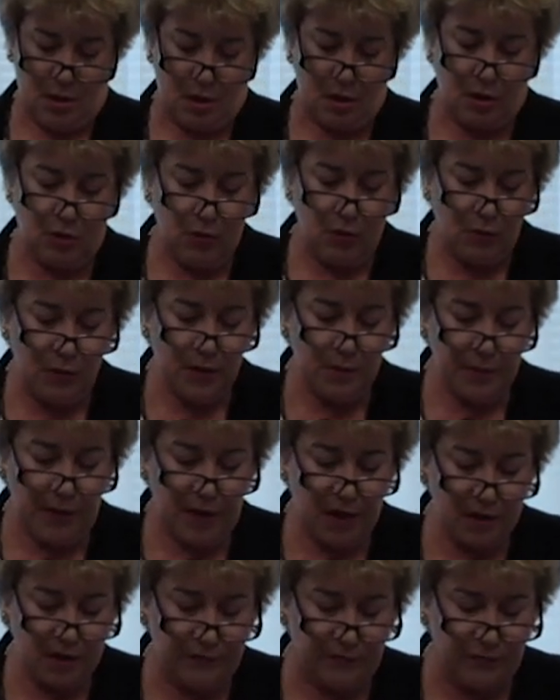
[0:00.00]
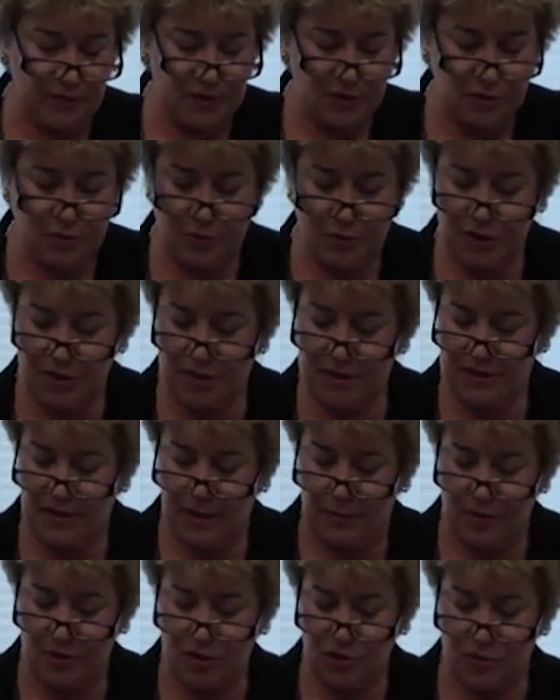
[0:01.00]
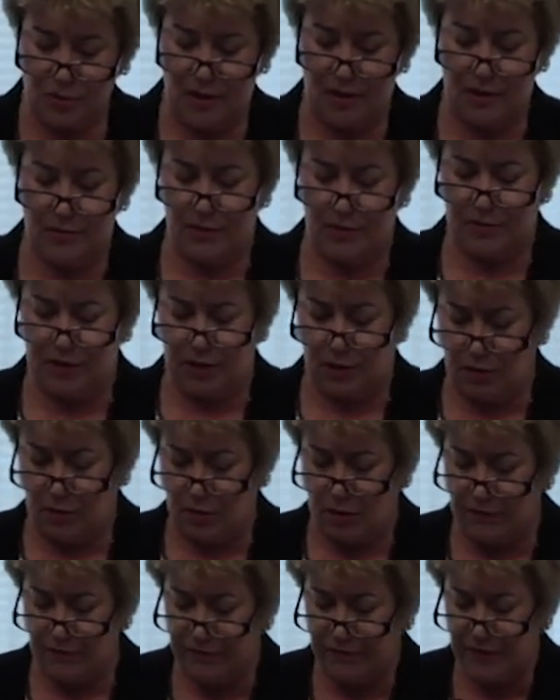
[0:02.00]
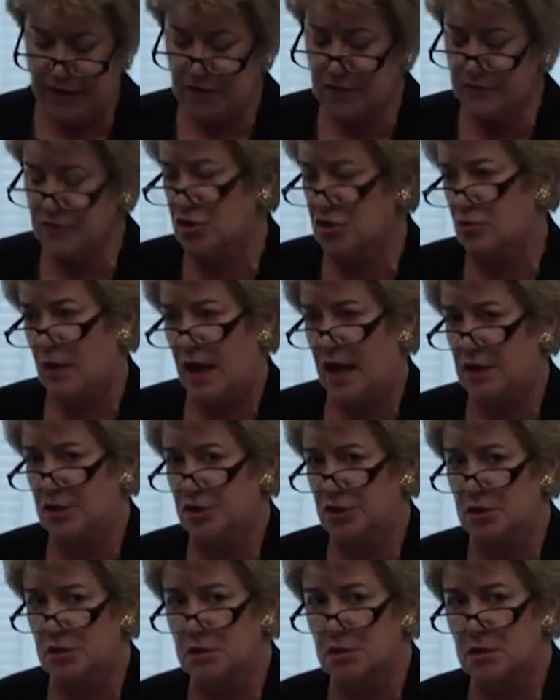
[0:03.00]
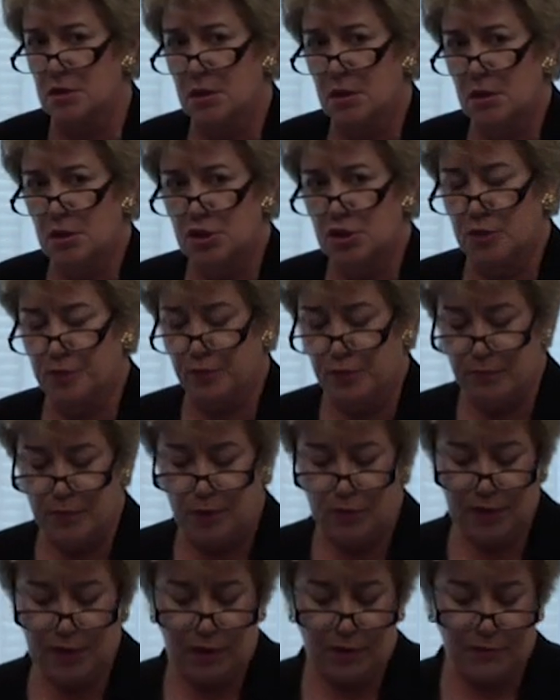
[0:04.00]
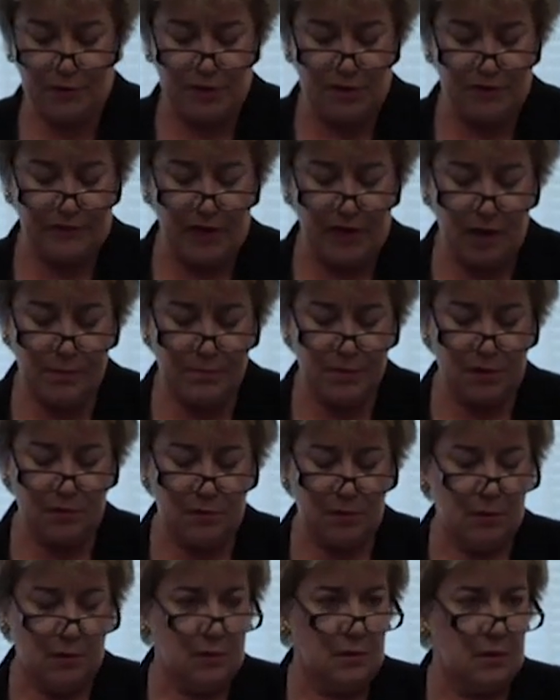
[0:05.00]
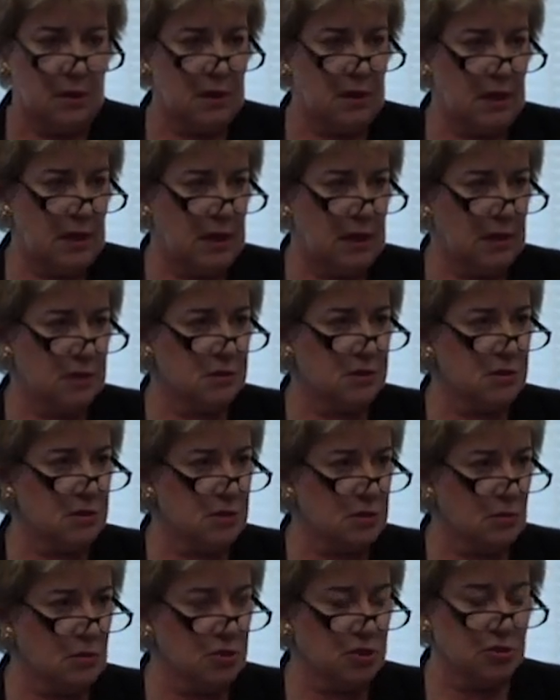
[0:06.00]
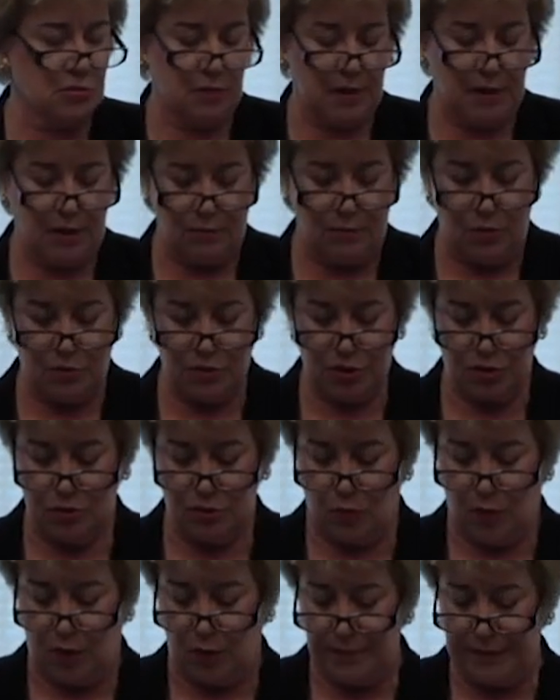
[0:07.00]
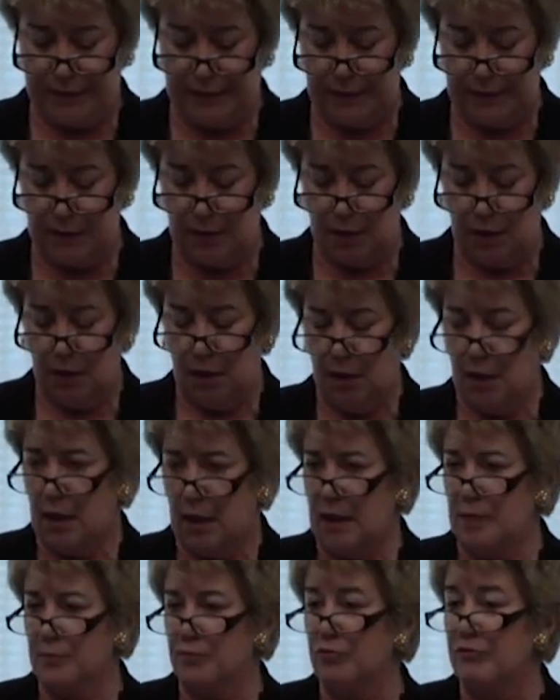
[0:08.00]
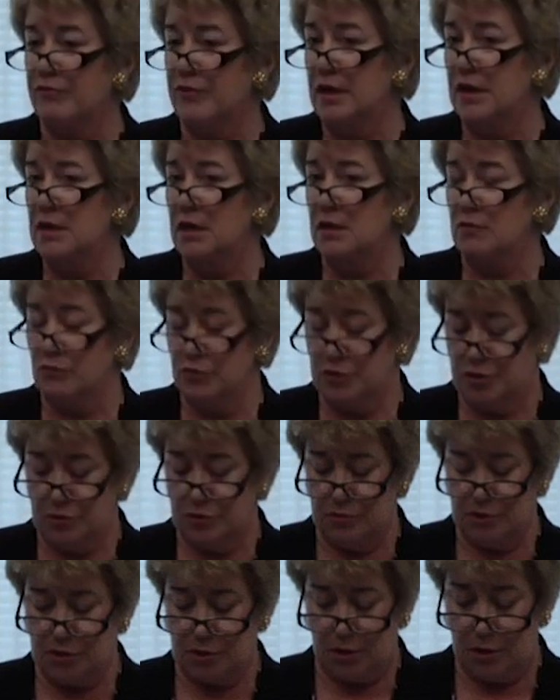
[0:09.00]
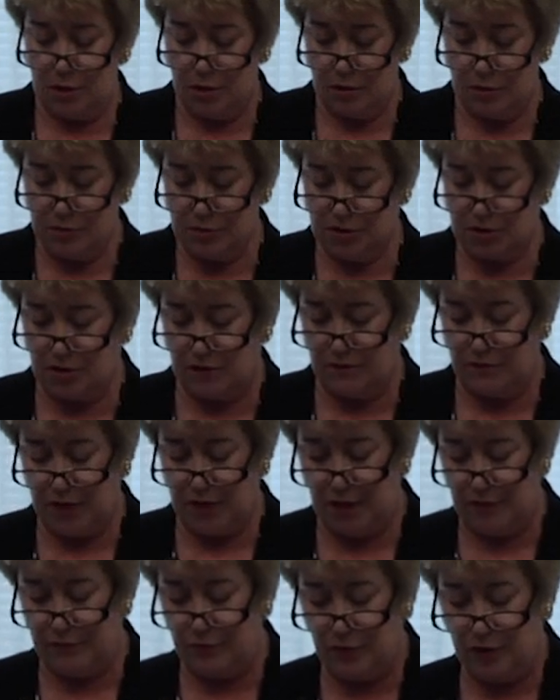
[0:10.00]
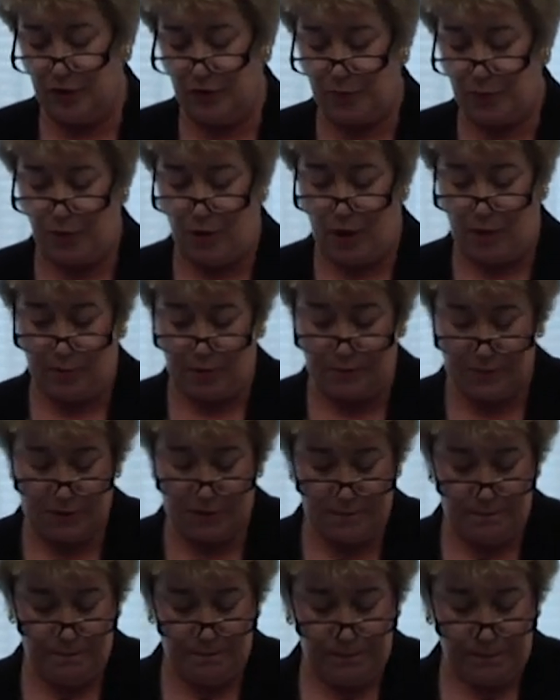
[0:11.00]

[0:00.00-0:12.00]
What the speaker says: A growing body of research has demonstrated that there are effective strategies to promote healthy development, enhance social and emotional well-being, and prevent and reduce a host of behavioral health problems.